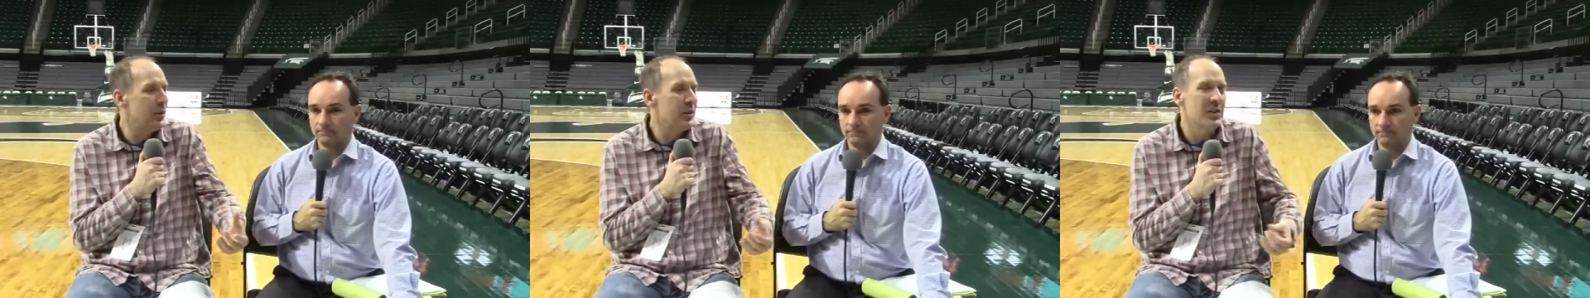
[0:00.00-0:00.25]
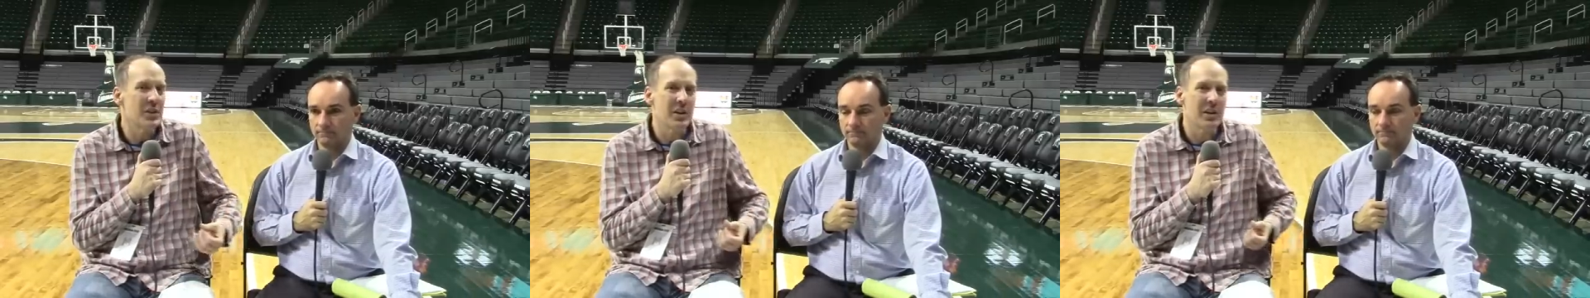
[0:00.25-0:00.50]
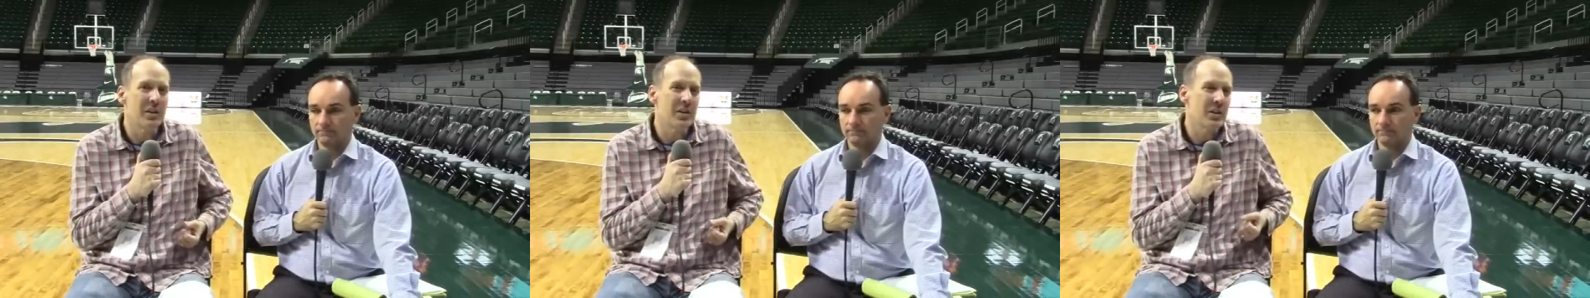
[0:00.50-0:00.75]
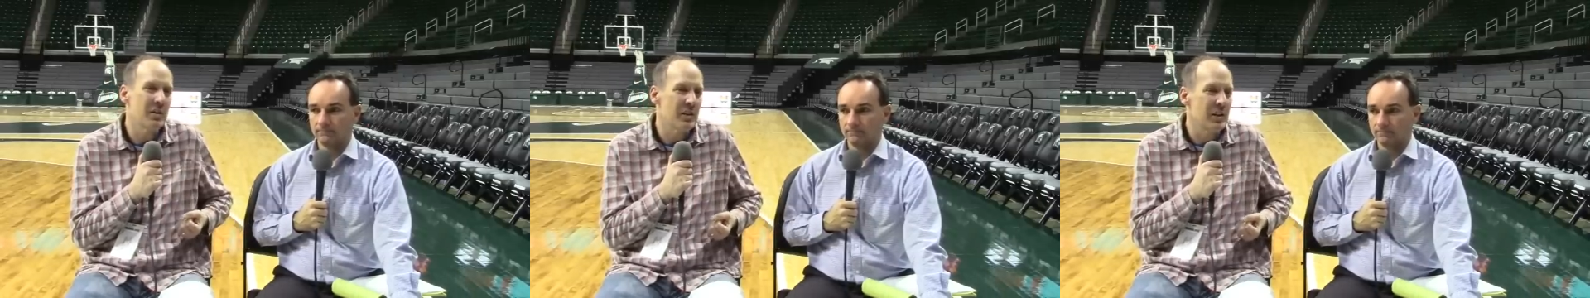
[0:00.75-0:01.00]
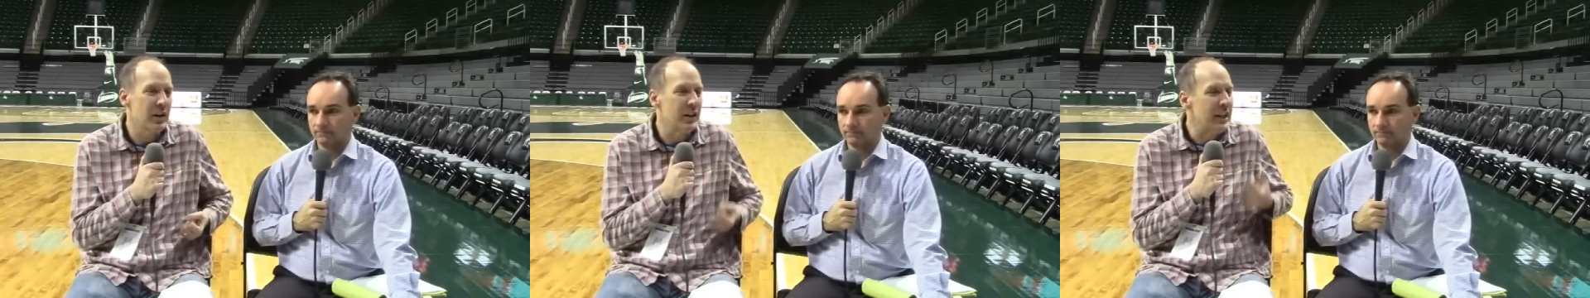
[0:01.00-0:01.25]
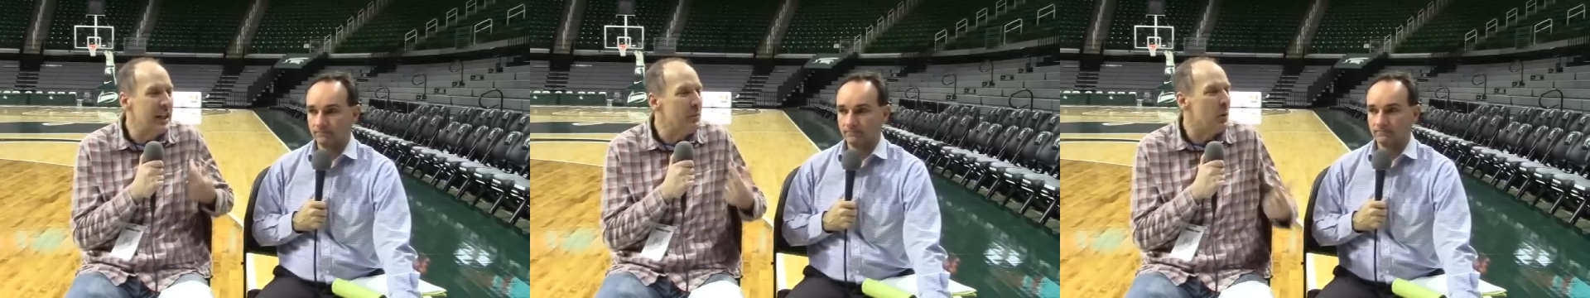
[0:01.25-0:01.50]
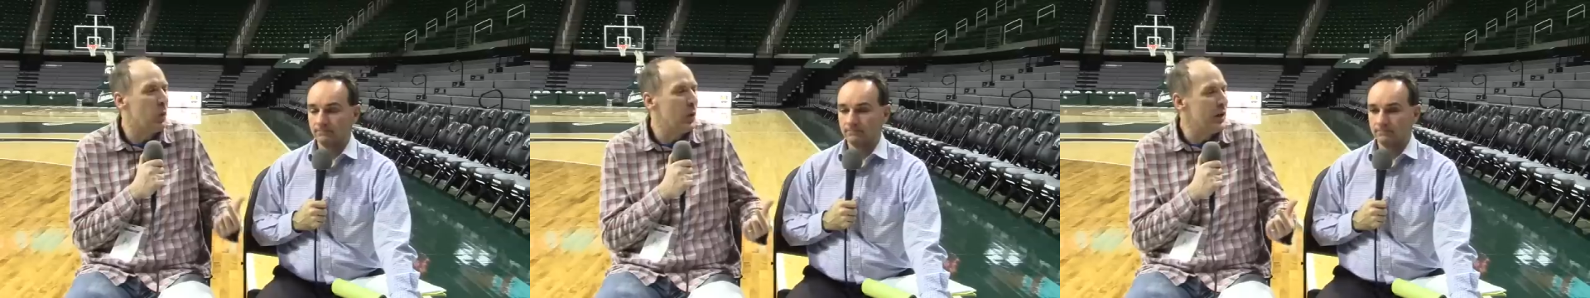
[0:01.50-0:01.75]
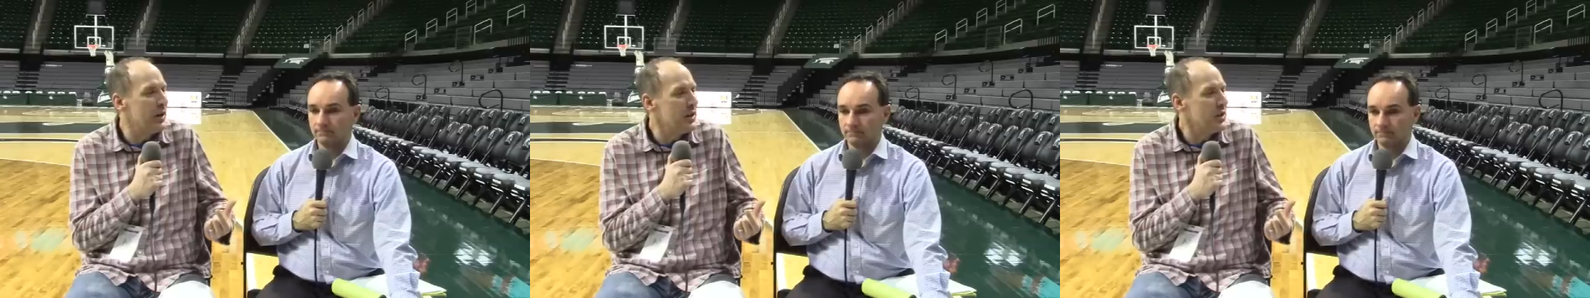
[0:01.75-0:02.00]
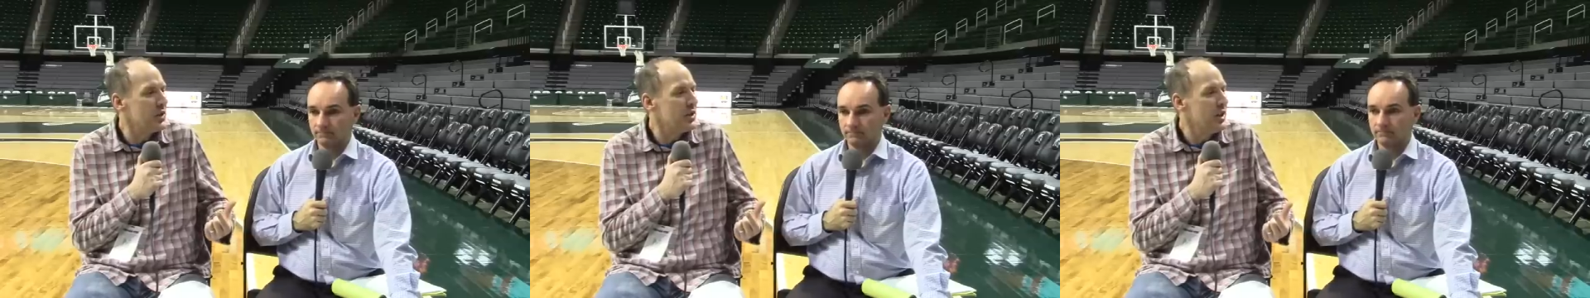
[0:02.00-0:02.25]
Speaker 1: There's a there's a, a game awareness.